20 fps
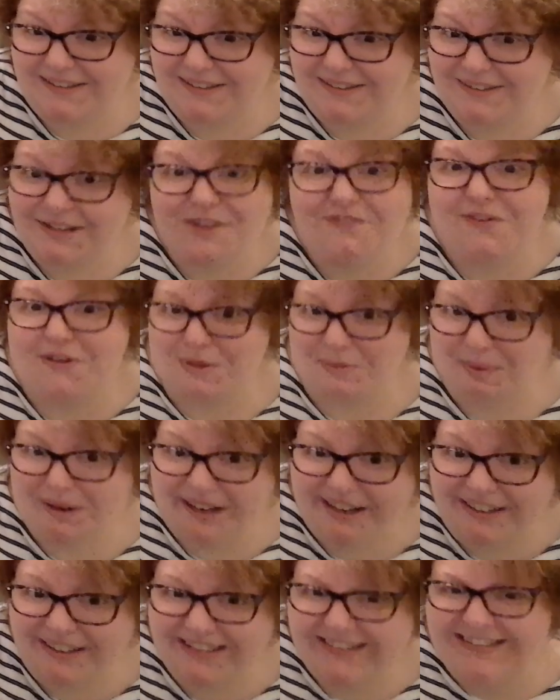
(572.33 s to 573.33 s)
Love on the
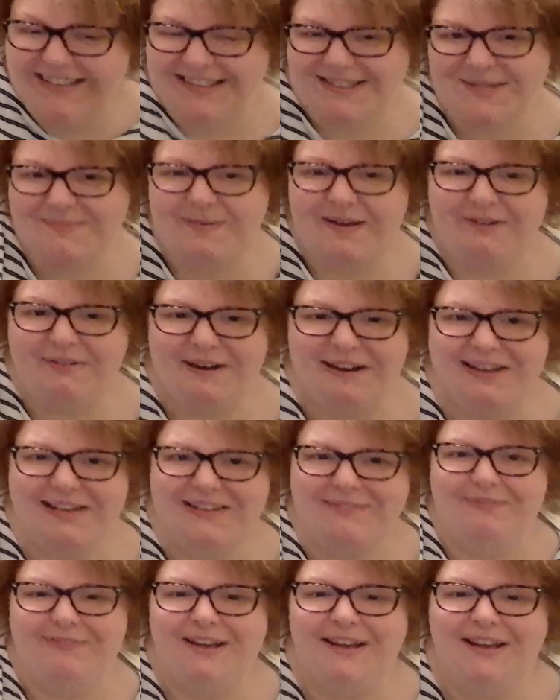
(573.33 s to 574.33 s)
Brain is my
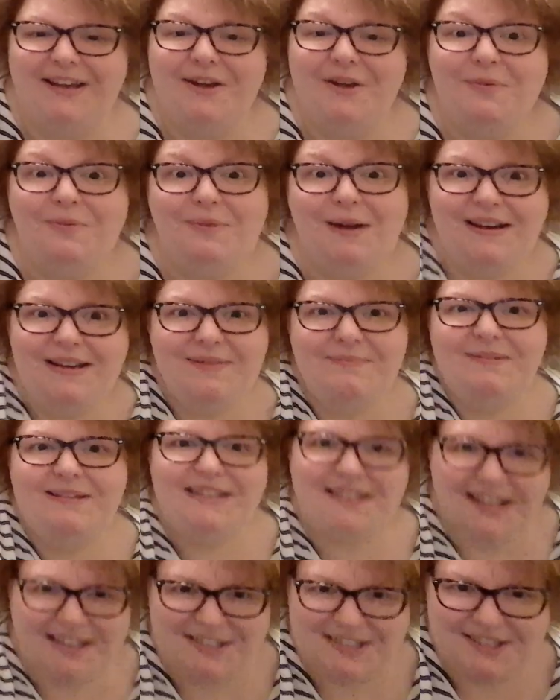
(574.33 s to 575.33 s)

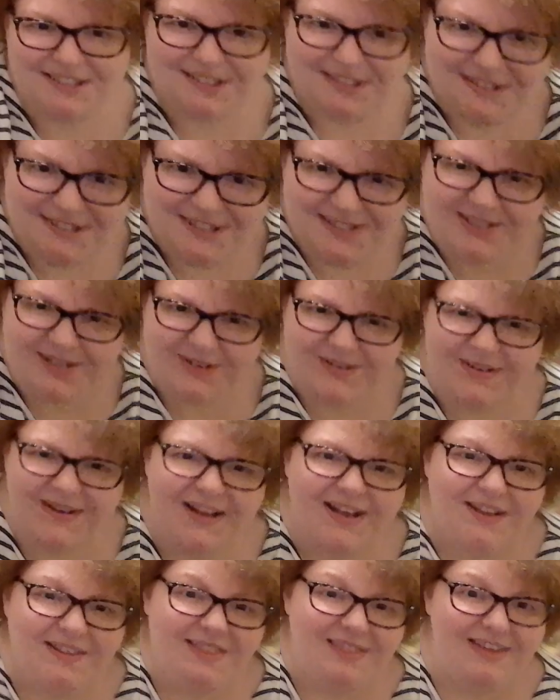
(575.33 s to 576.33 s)
recommendation. So
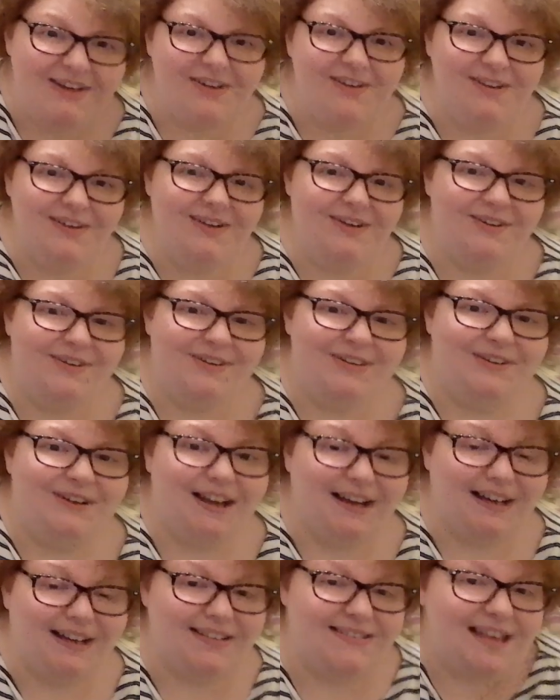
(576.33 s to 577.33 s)
there you go, you
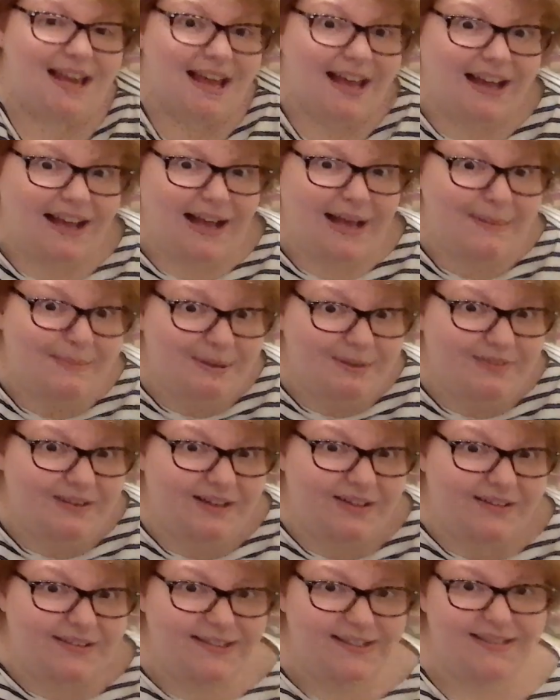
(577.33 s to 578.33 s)
guys. Happy
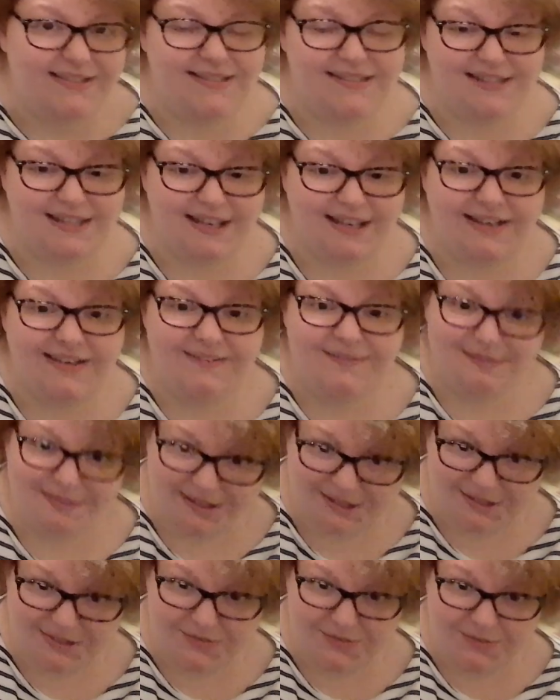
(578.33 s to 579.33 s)
Valentine's Day.
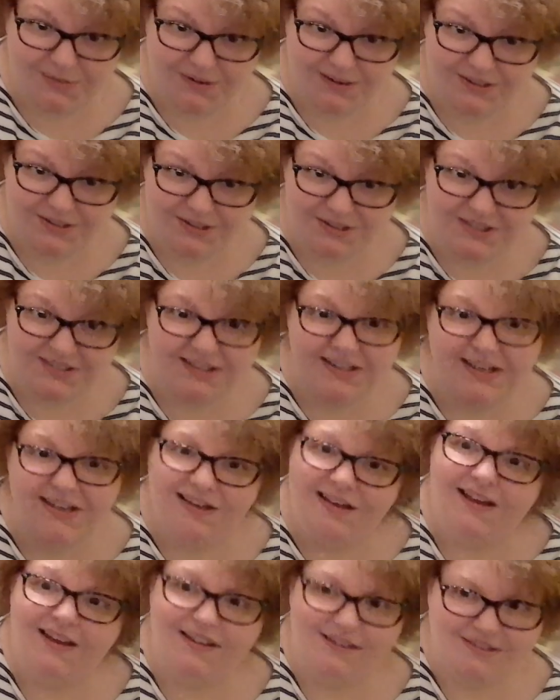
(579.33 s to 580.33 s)
Thanks for watching,
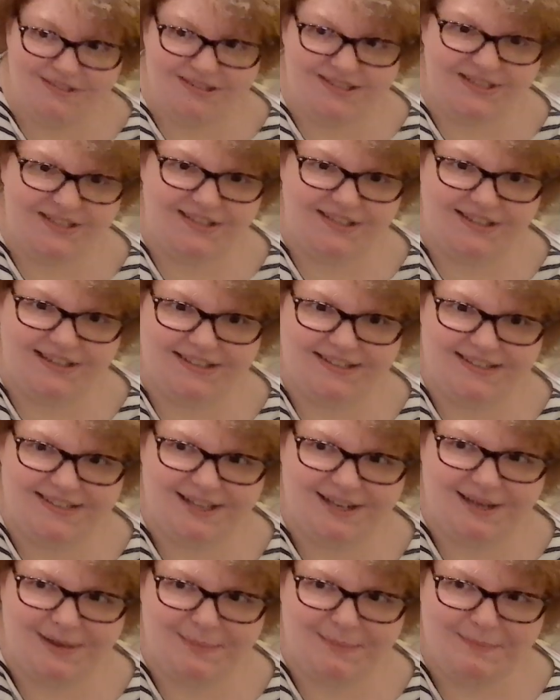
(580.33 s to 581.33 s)
and I'll see you next
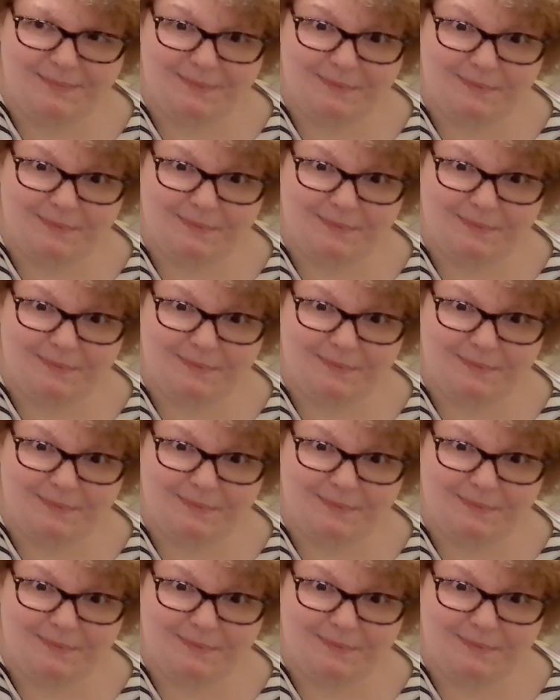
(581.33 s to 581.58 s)
time.